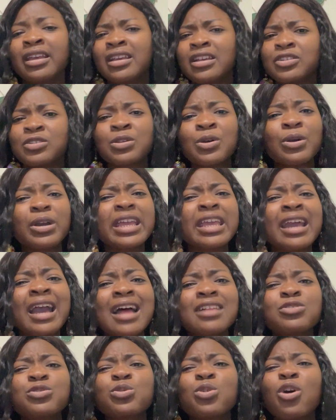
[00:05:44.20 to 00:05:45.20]
so he
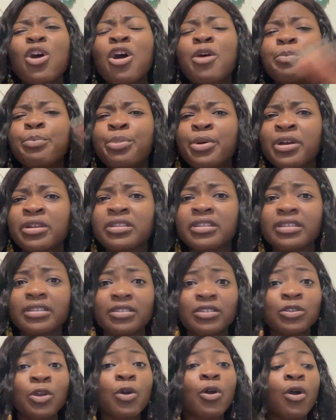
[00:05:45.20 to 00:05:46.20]
had to open
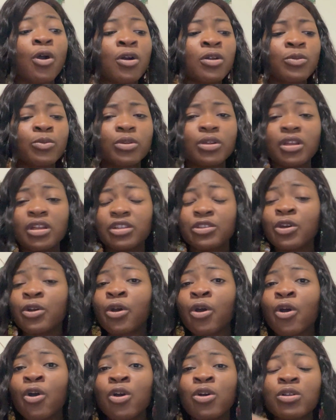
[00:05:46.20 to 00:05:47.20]
the whole the
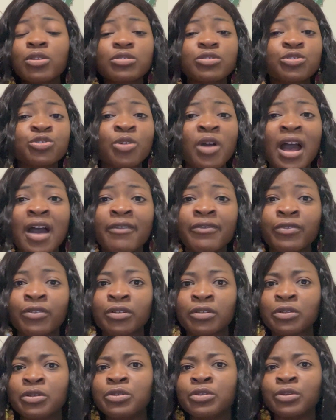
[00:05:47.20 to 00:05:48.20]
whole
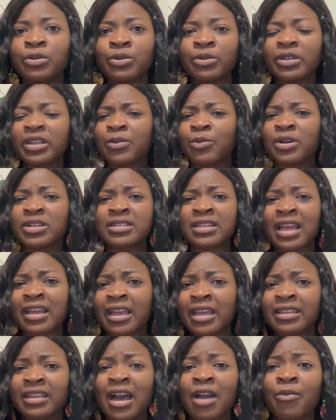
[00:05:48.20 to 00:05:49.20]
travel you know it was
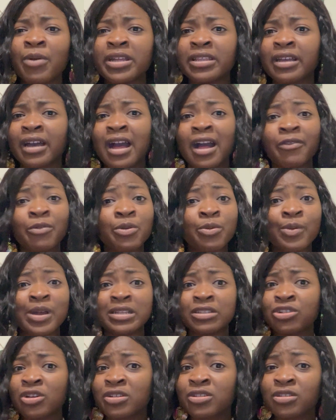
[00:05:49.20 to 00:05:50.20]
like an hour and a half we
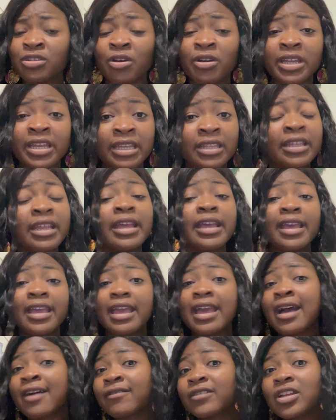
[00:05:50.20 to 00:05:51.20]
were just talking
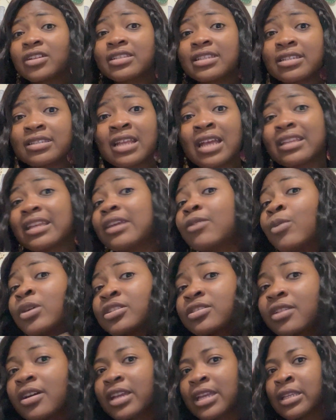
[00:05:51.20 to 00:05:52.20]
and i've noticed that he
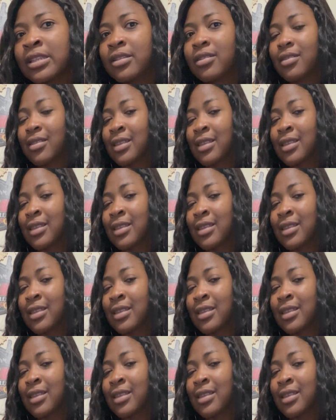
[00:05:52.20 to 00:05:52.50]
was talking